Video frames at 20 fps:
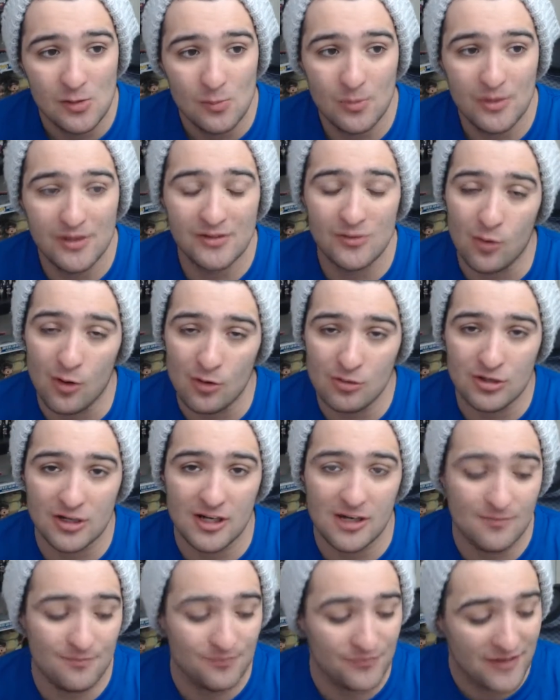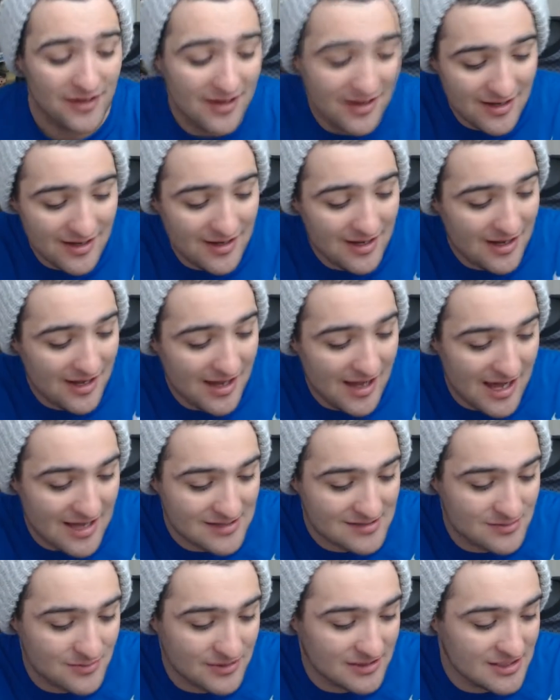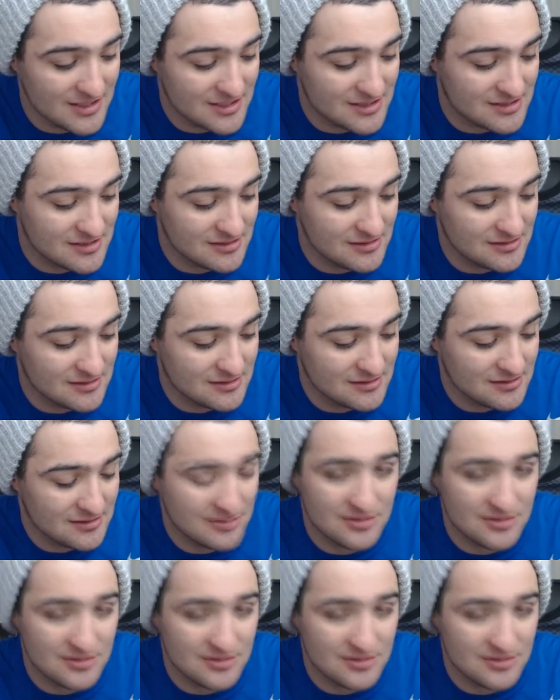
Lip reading: But woke up, had some Ignition,